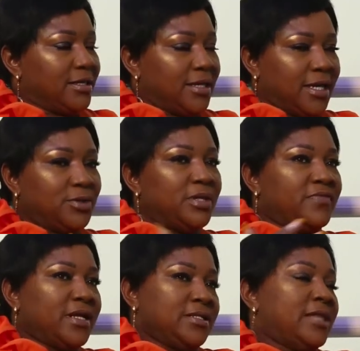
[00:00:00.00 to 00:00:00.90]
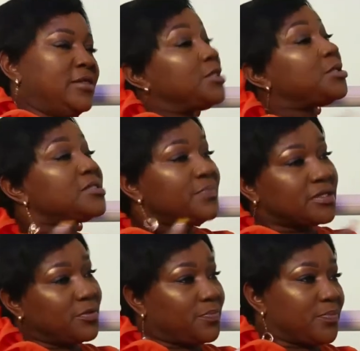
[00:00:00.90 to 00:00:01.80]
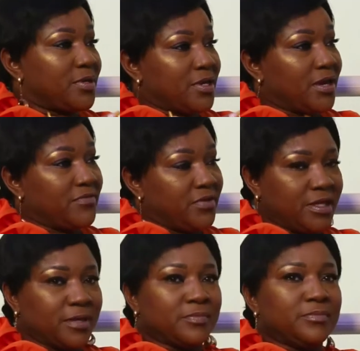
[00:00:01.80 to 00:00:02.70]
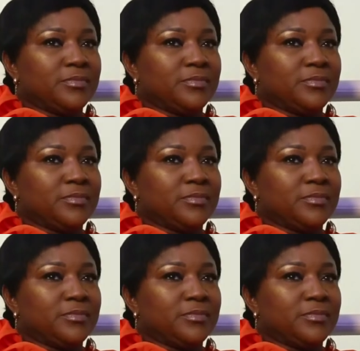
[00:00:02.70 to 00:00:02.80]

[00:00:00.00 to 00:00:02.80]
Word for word: and all of that, and then just mix up everything.